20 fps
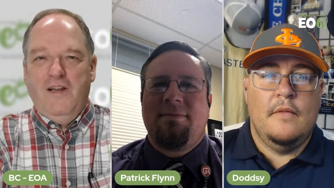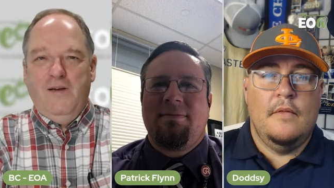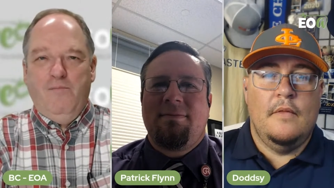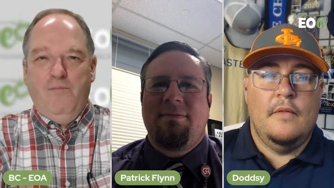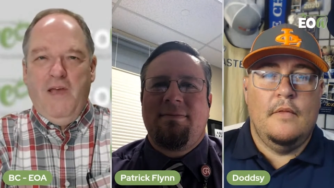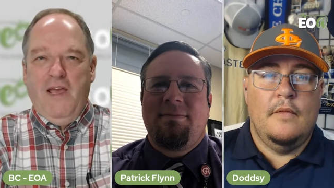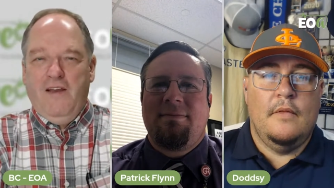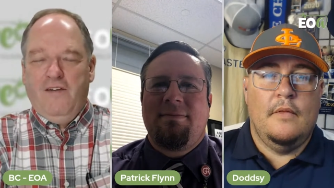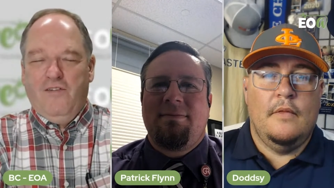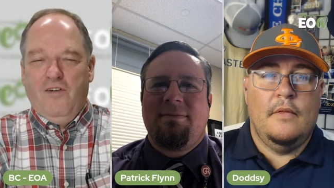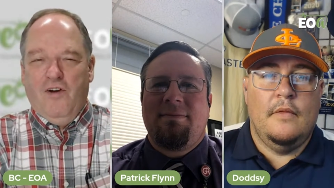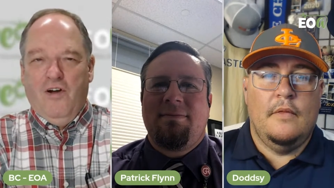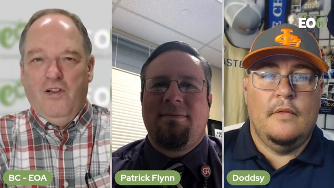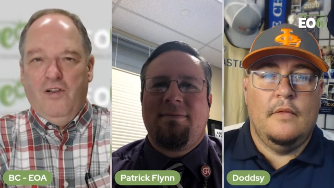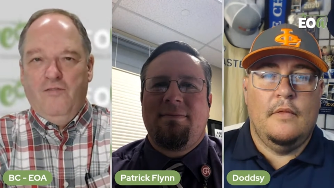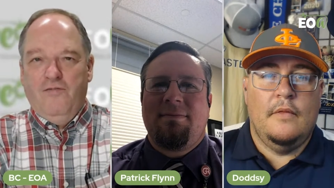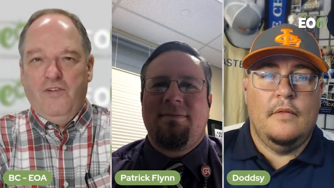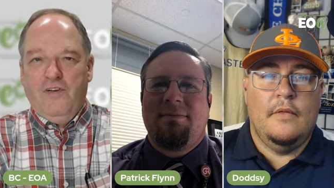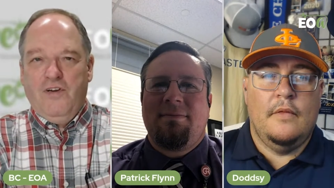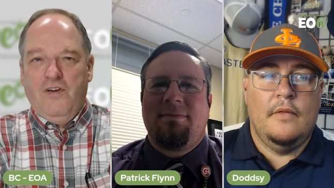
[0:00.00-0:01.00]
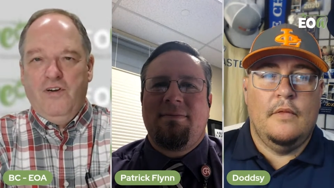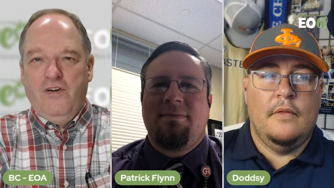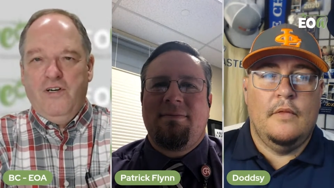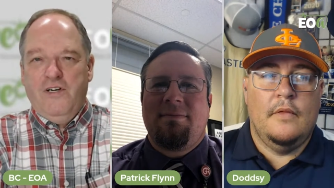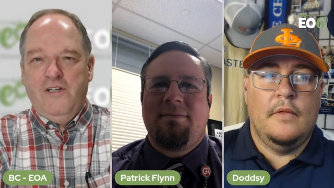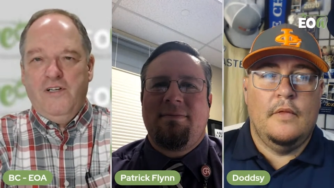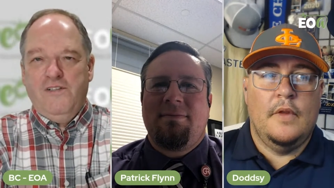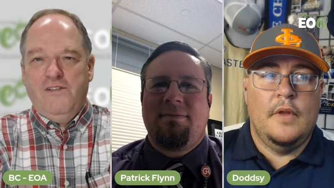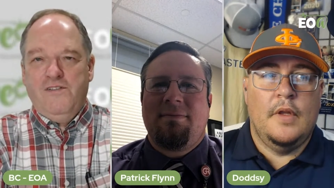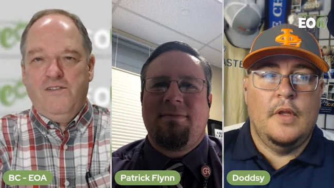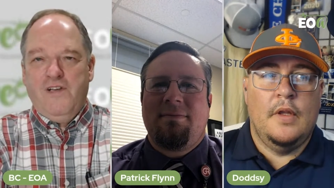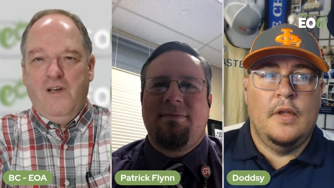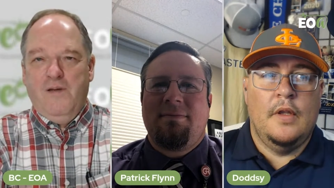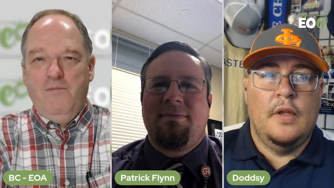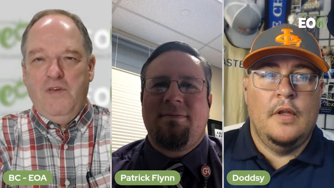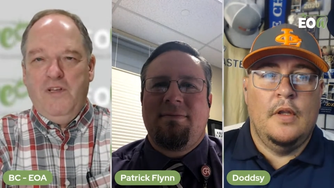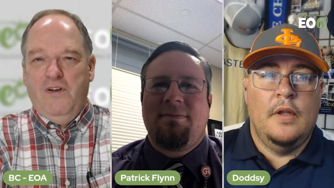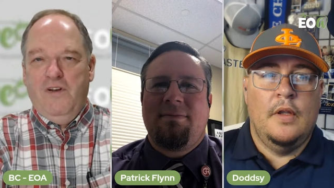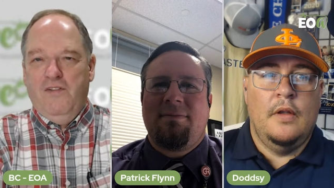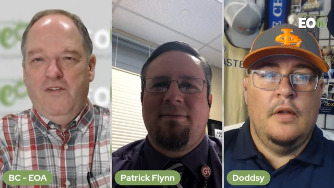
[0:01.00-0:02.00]
Speaker 1: had baked all of the goods. I
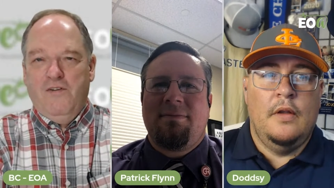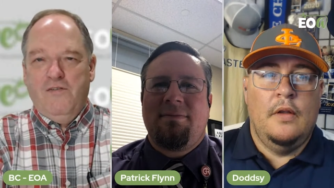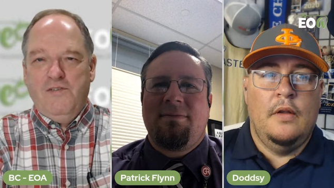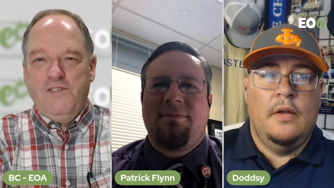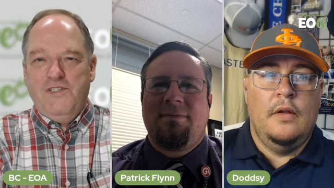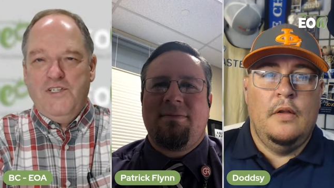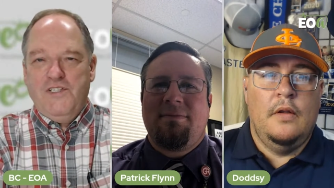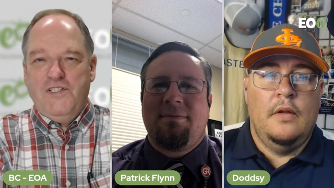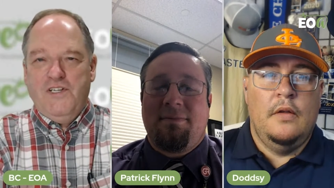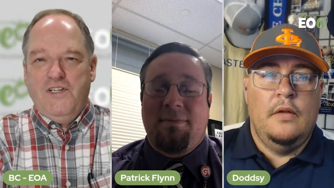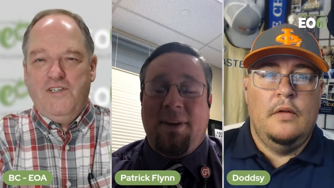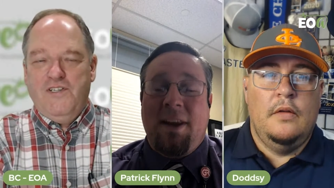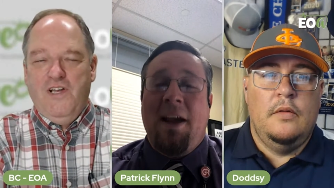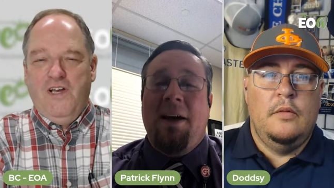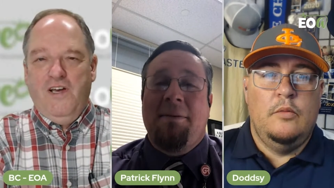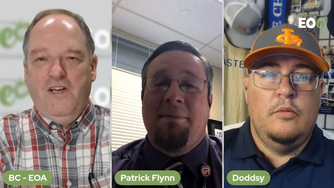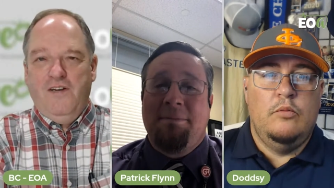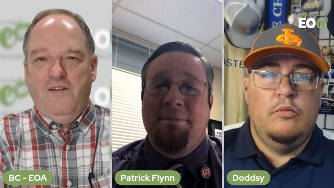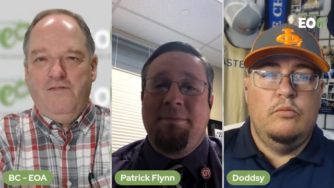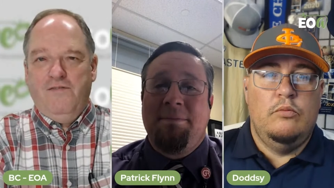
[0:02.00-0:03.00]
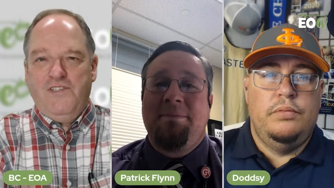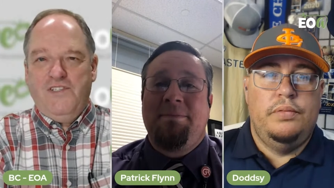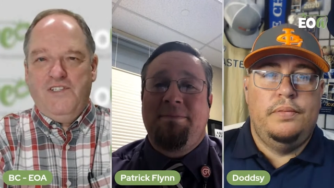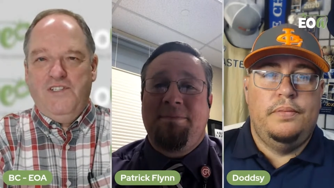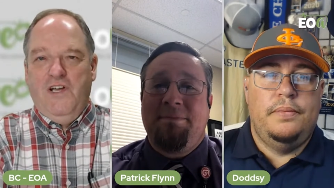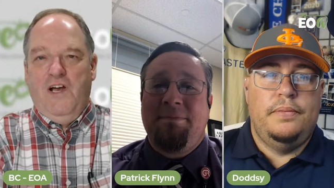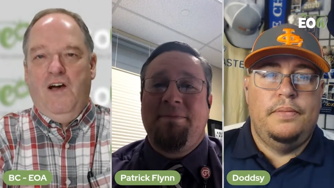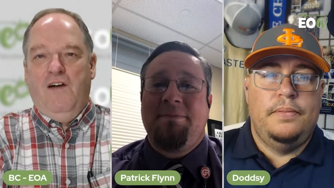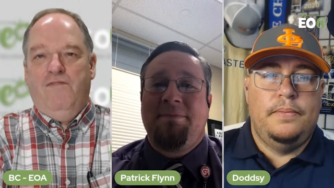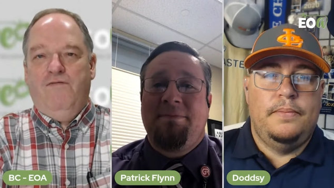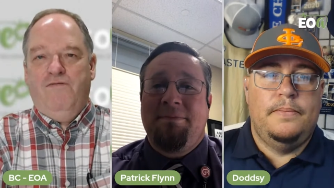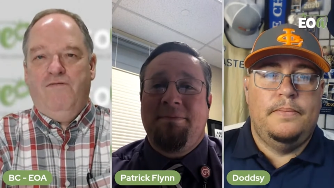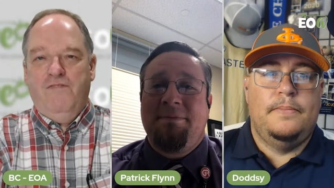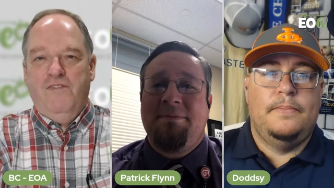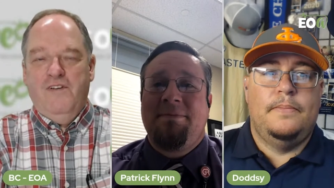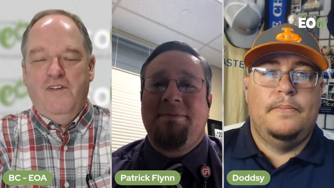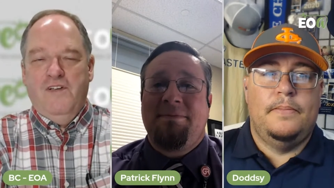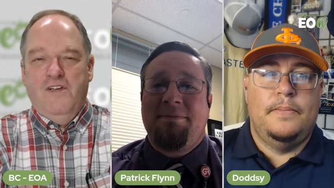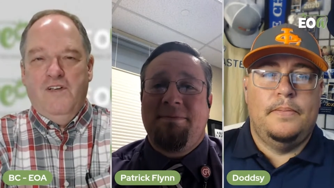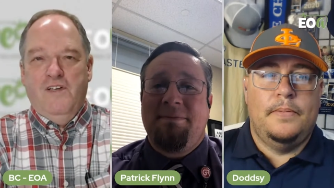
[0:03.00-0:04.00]
mean, there was just a ton yeah. of stuff
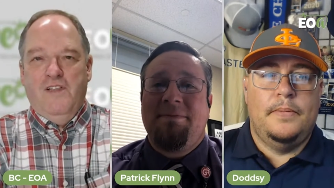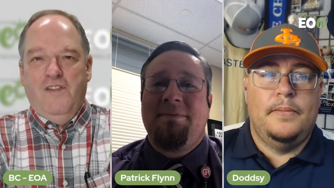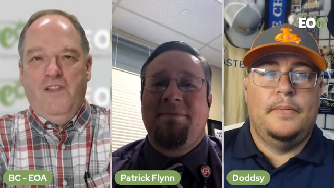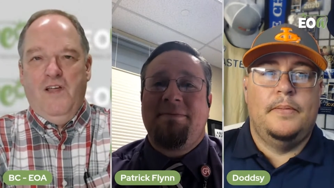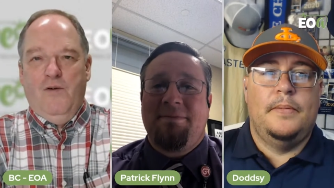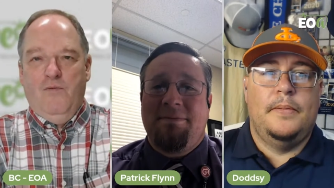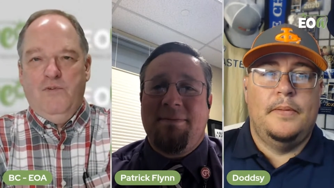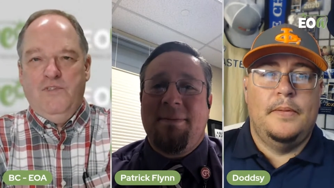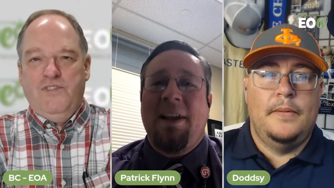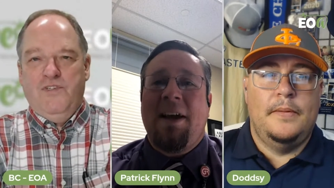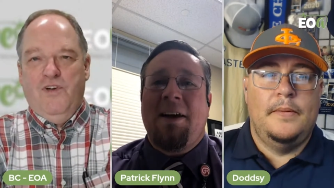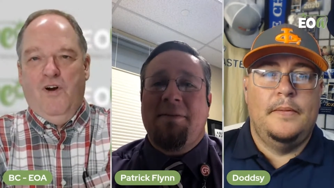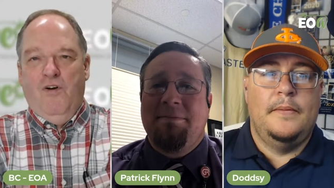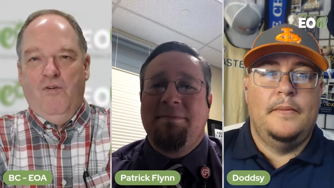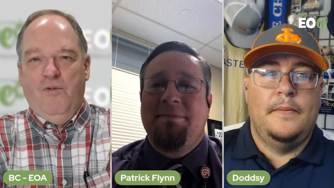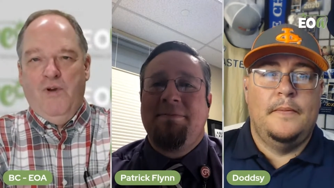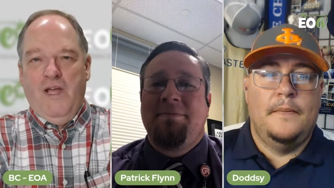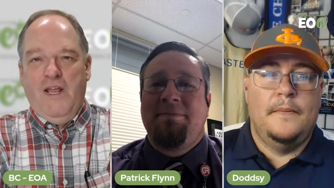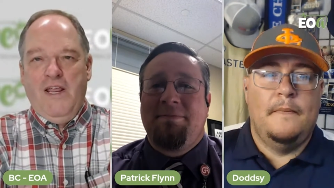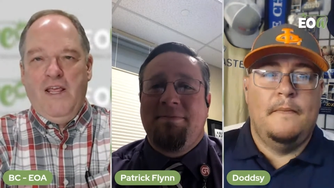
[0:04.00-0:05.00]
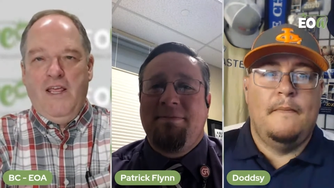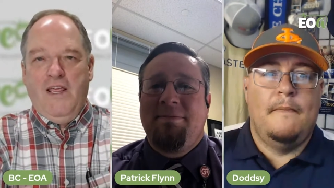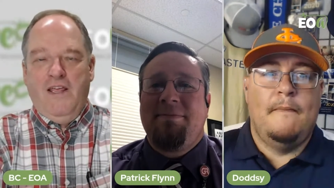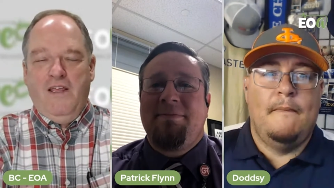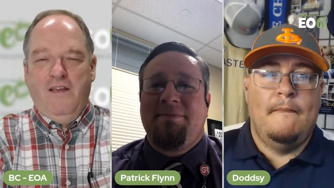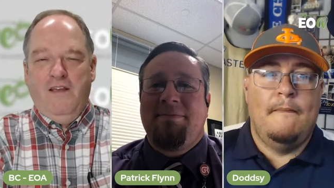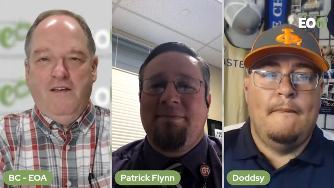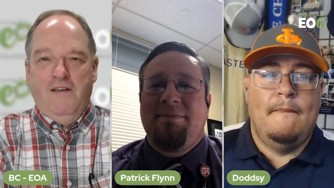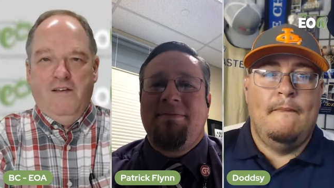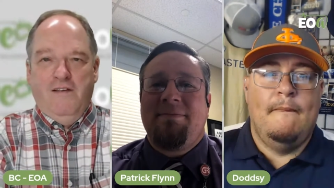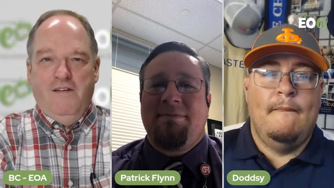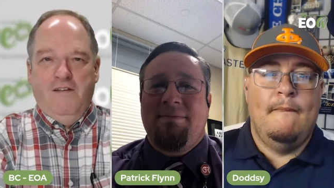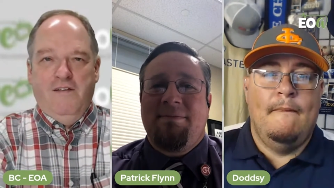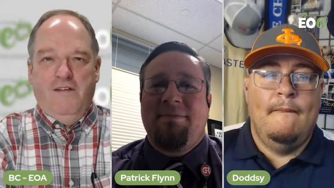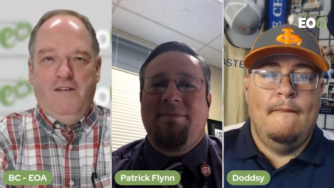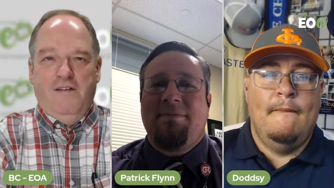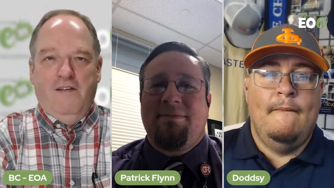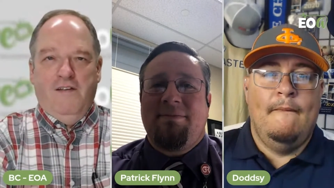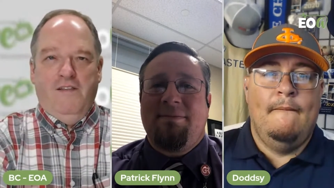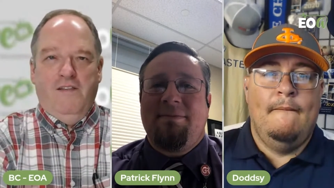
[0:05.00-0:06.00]
that was already
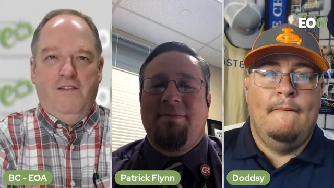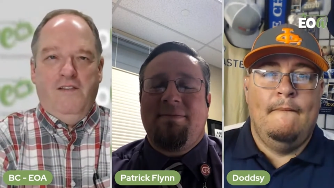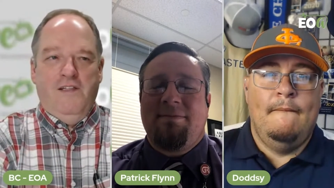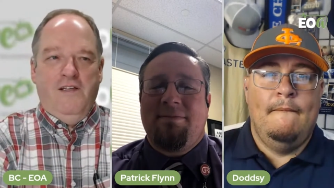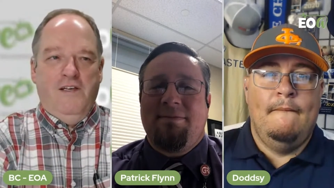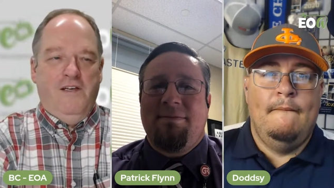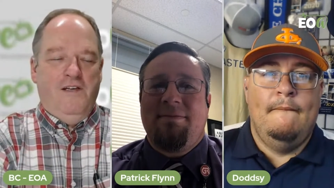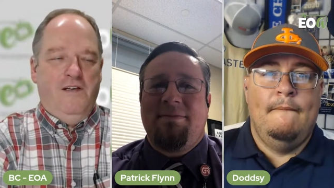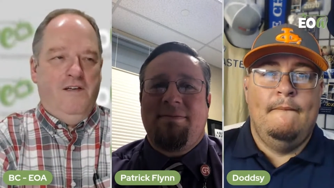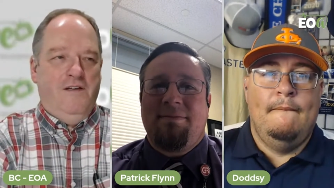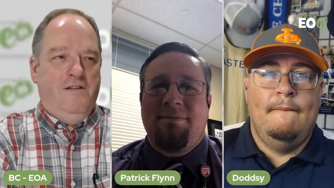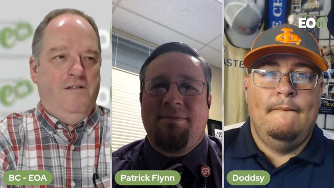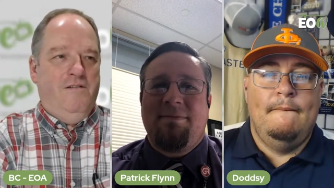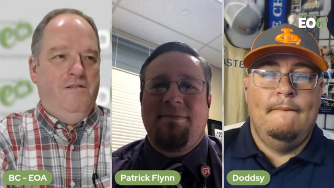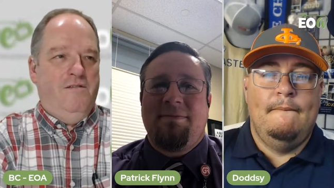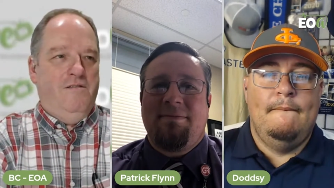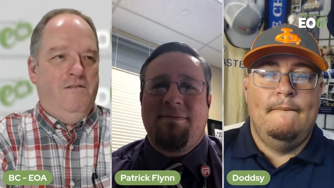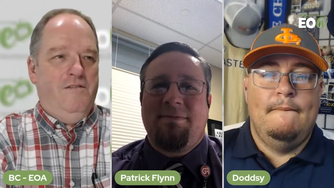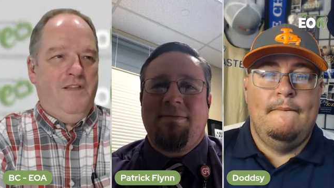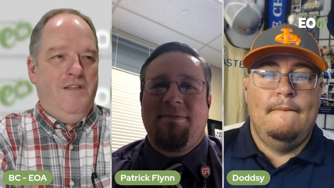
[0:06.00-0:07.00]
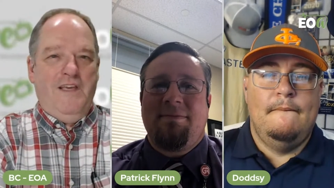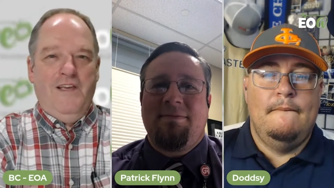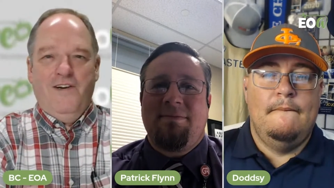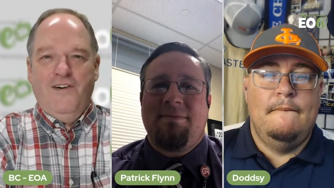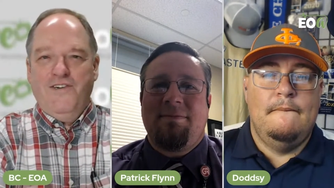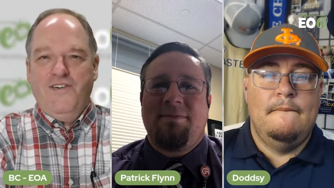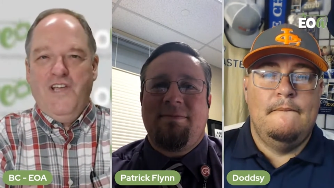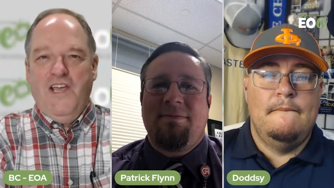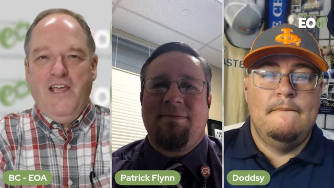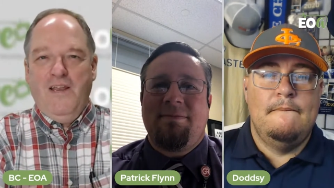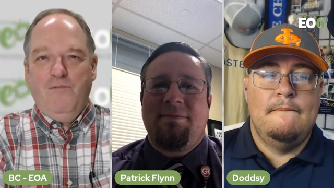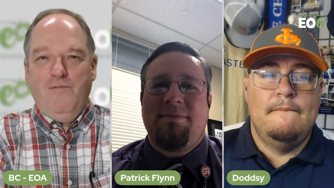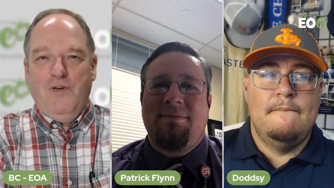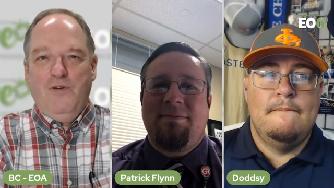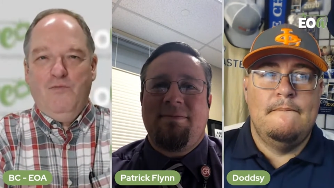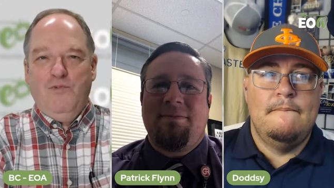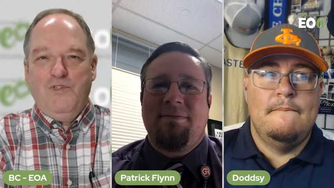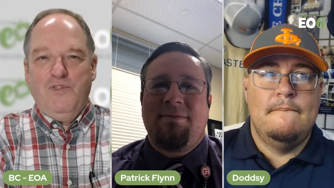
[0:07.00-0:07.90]
yeah. the the entertainment